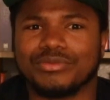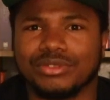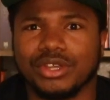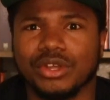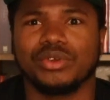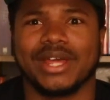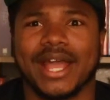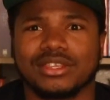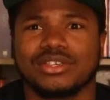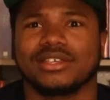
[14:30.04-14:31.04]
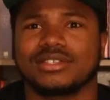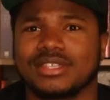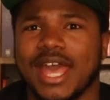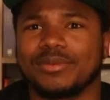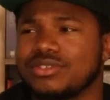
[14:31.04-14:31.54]
they're gonna have to like
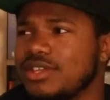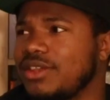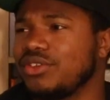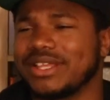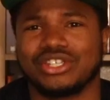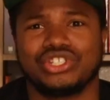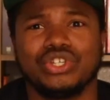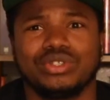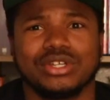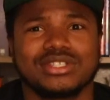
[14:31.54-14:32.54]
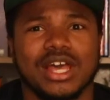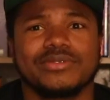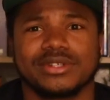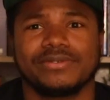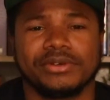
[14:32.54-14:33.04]
stab themselves. They're gonna have to shoot
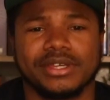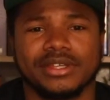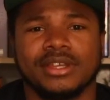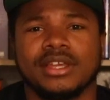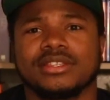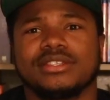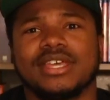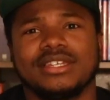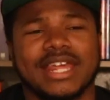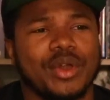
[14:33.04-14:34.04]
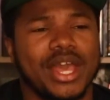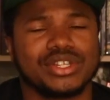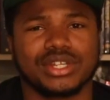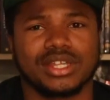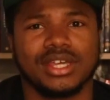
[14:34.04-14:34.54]
themselves in the foot to take down
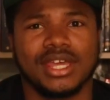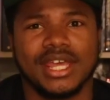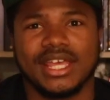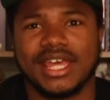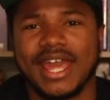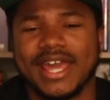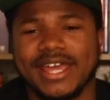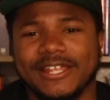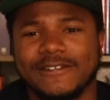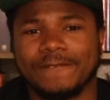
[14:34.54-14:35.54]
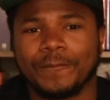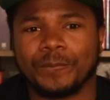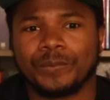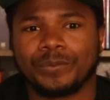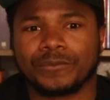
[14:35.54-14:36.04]
Angela. And
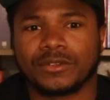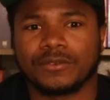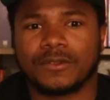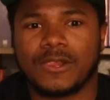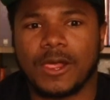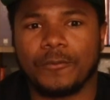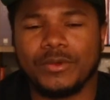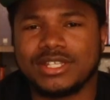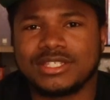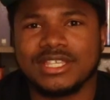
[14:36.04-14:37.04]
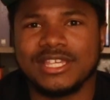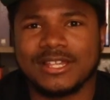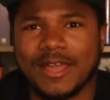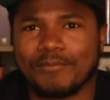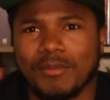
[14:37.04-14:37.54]
we see
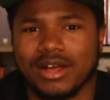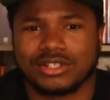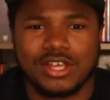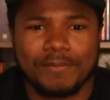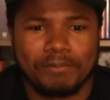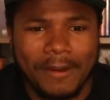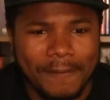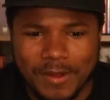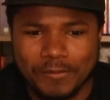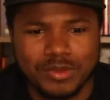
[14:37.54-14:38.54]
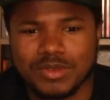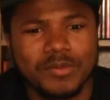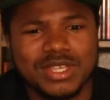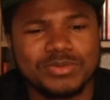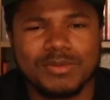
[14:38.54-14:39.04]
like Mock jump up. I'm
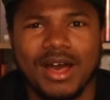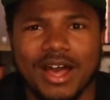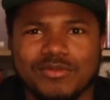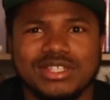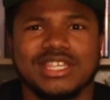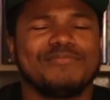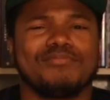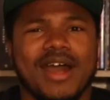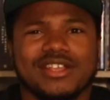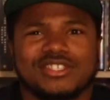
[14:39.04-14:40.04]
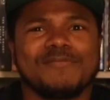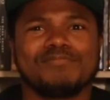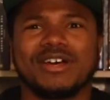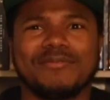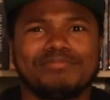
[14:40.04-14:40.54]
gonna clip the Mock. We see Mock
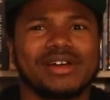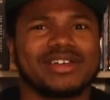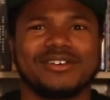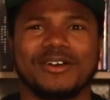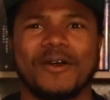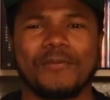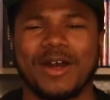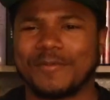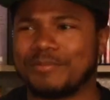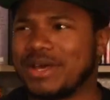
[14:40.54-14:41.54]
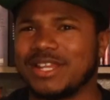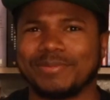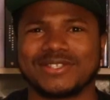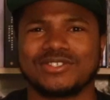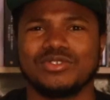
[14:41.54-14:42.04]
jump up, button up
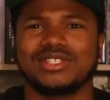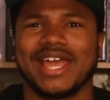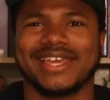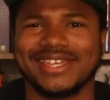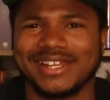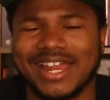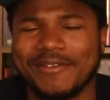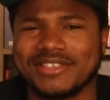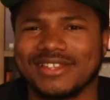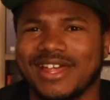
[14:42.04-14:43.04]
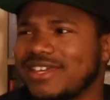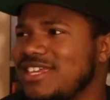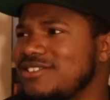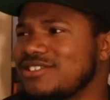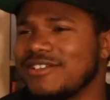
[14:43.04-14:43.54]
his suit jacket and everything like
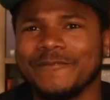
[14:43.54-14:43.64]
he's